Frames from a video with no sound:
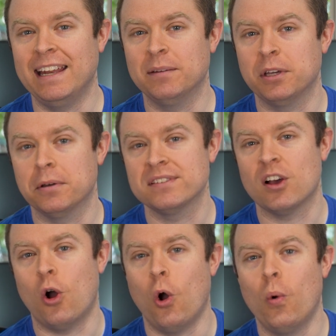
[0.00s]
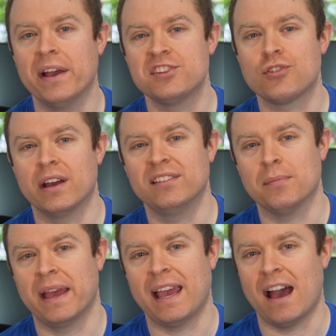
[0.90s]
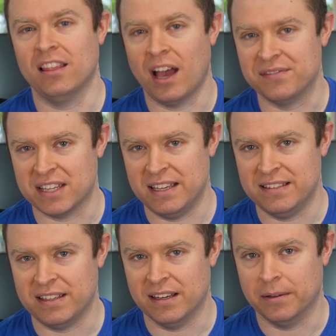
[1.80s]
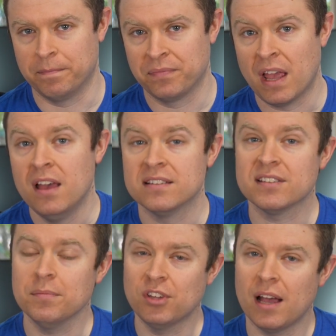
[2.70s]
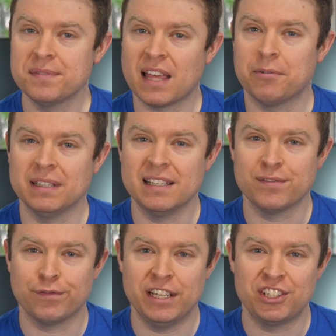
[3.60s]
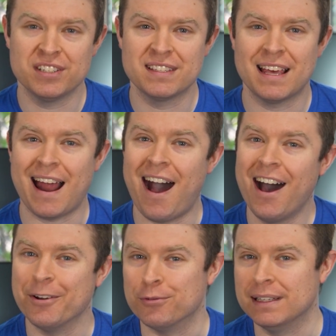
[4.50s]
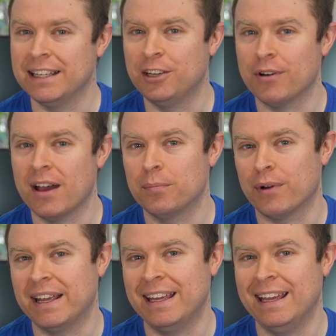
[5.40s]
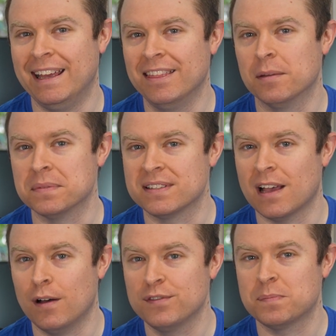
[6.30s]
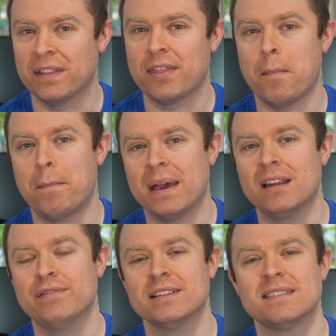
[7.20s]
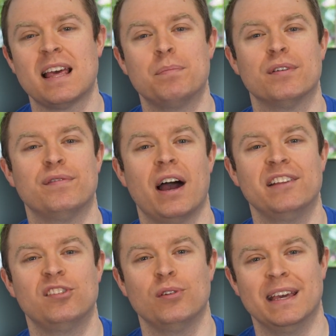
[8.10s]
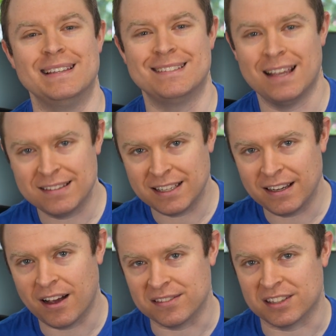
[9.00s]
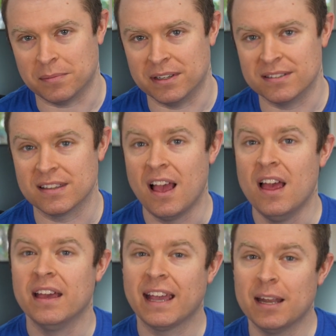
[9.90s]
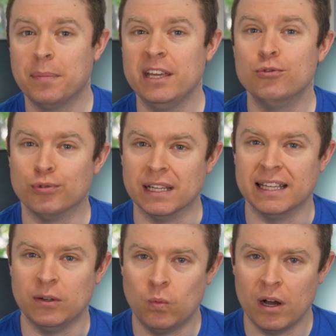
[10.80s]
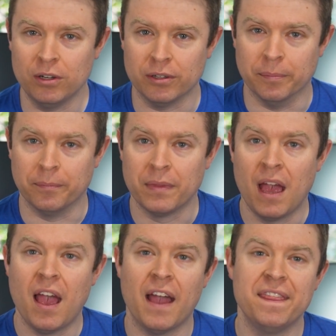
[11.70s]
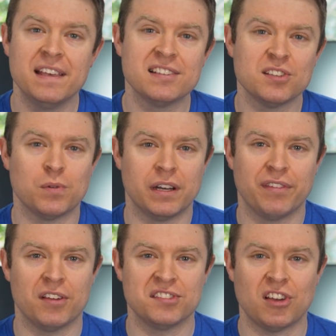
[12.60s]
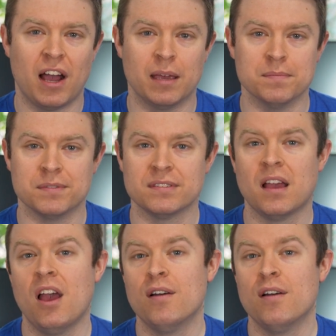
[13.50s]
W S are always trying to make our lives easier. Sometimes they release features that aren't really groundbreaking in themselves, but the benefits they provide to existing customers can be really welcome. And this is one of those times.